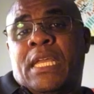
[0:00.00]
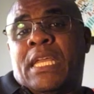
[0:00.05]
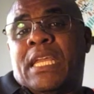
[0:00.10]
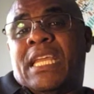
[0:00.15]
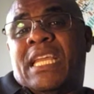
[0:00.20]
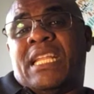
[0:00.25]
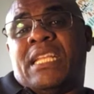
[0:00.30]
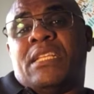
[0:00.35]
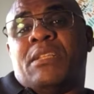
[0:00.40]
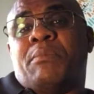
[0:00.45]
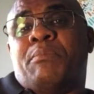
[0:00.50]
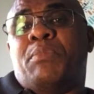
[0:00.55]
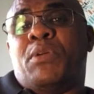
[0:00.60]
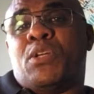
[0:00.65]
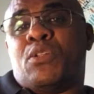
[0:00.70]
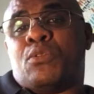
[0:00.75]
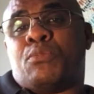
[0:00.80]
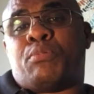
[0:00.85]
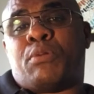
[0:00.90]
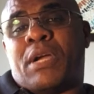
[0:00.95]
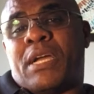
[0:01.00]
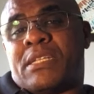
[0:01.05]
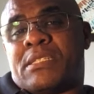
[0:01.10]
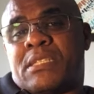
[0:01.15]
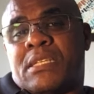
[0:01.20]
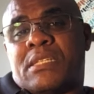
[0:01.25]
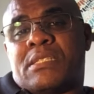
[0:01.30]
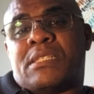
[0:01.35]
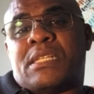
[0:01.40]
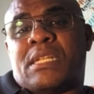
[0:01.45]
in the build
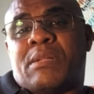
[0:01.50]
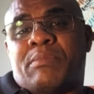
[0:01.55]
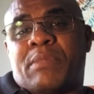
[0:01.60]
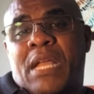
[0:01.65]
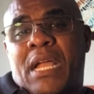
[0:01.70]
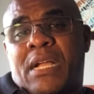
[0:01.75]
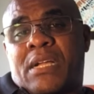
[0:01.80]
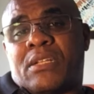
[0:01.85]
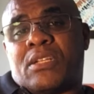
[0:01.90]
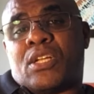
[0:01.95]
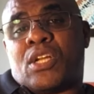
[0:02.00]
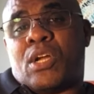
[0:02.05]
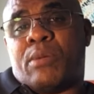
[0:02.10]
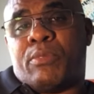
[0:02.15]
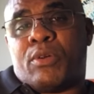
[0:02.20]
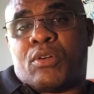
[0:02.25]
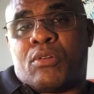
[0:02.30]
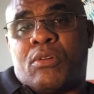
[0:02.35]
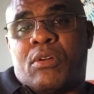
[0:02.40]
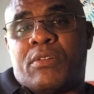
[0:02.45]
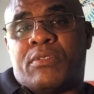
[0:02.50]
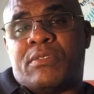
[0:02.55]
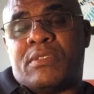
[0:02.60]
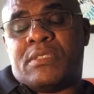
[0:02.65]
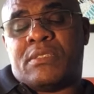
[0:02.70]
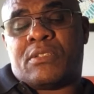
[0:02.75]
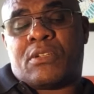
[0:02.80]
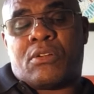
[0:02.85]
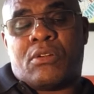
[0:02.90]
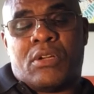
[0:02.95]
process that I'm not going to come
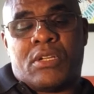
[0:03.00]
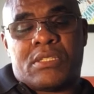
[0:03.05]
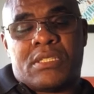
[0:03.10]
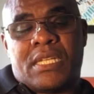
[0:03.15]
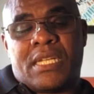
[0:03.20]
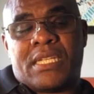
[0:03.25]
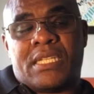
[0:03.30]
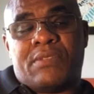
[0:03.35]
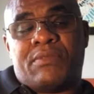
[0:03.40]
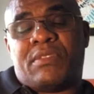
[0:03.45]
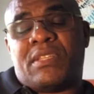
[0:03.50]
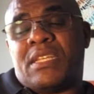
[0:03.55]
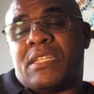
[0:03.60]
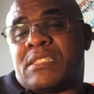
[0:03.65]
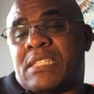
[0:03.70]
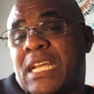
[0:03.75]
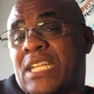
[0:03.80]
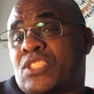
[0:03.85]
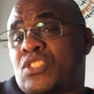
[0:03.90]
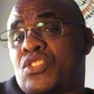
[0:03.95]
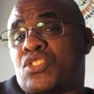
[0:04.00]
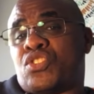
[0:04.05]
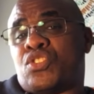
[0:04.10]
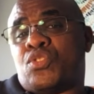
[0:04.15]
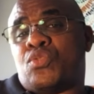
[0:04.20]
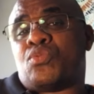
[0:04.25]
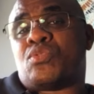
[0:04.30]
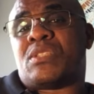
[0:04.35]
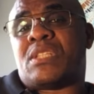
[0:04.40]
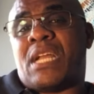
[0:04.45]
across negative things. I just
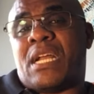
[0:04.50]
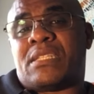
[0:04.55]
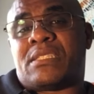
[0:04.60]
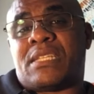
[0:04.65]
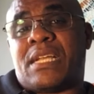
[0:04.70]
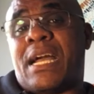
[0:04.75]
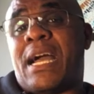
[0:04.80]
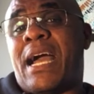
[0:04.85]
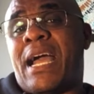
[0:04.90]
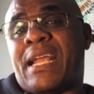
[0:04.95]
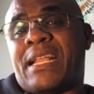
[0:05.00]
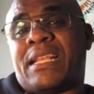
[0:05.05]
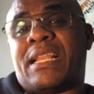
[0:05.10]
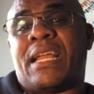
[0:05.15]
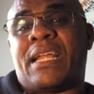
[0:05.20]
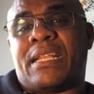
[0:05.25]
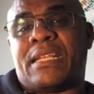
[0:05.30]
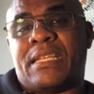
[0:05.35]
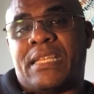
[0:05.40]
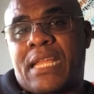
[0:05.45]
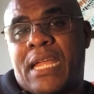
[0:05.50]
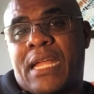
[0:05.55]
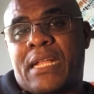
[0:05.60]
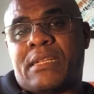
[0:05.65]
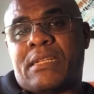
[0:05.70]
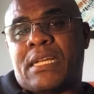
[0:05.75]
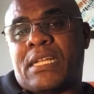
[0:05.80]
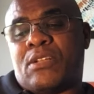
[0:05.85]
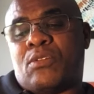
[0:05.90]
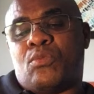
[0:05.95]
choose not to highlight that.
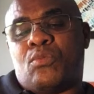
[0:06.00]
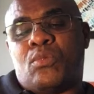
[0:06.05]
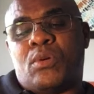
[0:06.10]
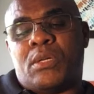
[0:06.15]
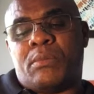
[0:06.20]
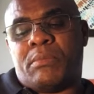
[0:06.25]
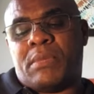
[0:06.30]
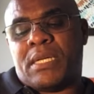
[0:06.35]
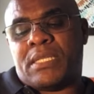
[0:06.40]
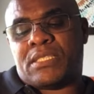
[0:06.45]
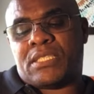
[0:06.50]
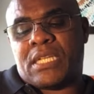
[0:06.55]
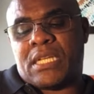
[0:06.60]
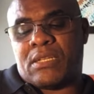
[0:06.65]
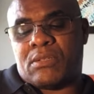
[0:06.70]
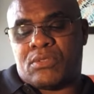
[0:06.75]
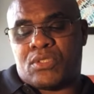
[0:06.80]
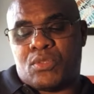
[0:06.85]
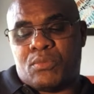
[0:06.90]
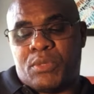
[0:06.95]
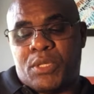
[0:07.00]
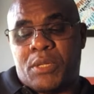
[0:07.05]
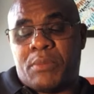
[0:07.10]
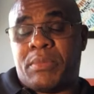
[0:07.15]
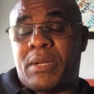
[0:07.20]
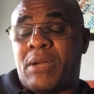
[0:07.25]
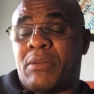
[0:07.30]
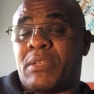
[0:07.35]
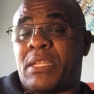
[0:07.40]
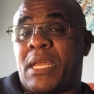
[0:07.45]
I don't want my channel to be
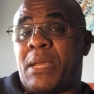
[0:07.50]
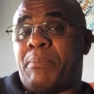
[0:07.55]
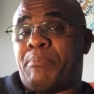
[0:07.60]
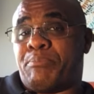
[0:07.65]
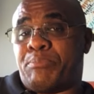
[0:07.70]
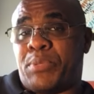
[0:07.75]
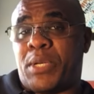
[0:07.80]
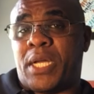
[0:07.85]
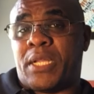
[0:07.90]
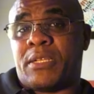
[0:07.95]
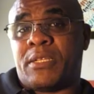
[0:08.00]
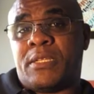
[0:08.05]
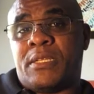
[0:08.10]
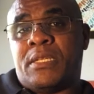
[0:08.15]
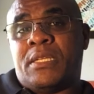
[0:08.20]
about that. But